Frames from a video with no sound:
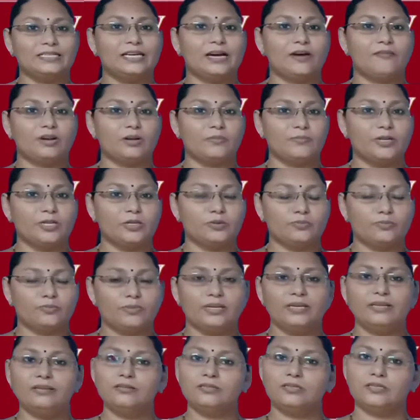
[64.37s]
government
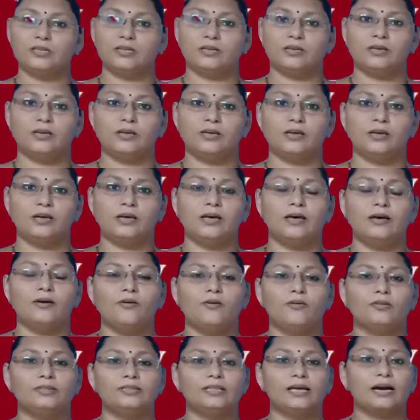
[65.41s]
means
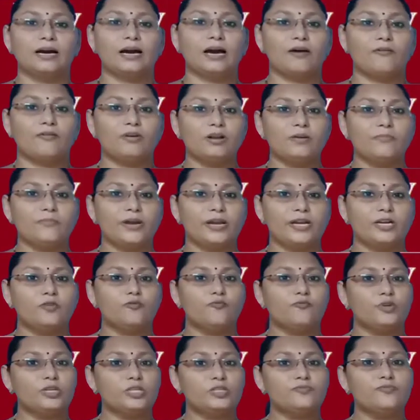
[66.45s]
the government
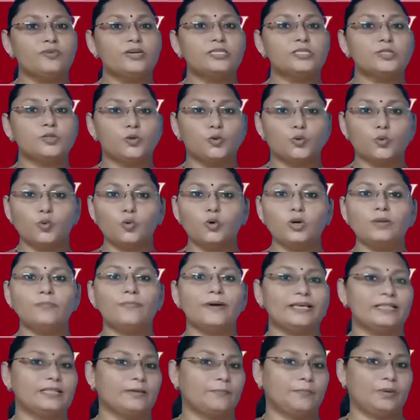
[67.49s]
which was ruled
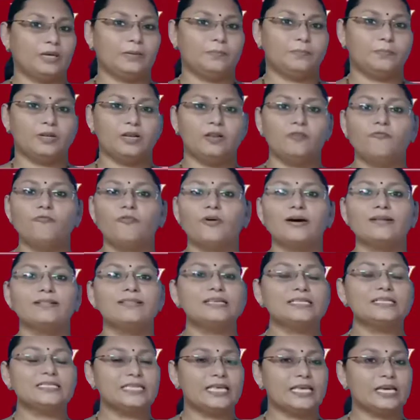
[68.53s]
by the people for
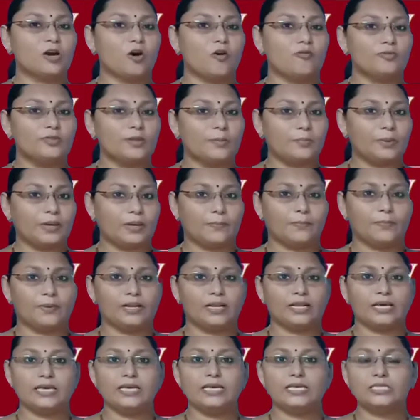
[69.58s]
the sake of the
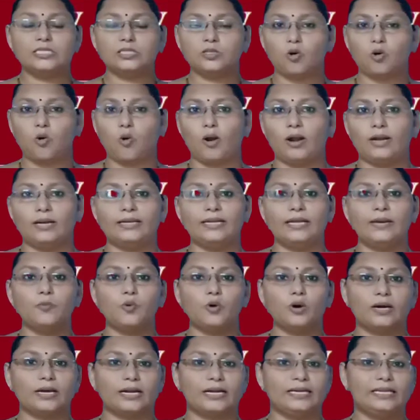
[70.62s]
people is called
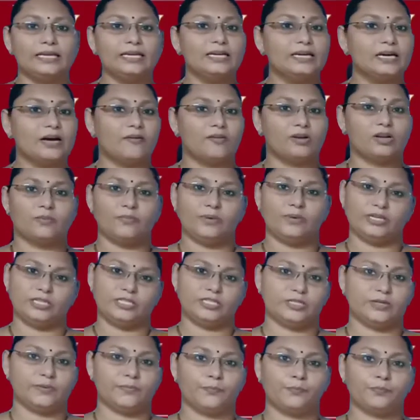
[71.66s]
democratic government.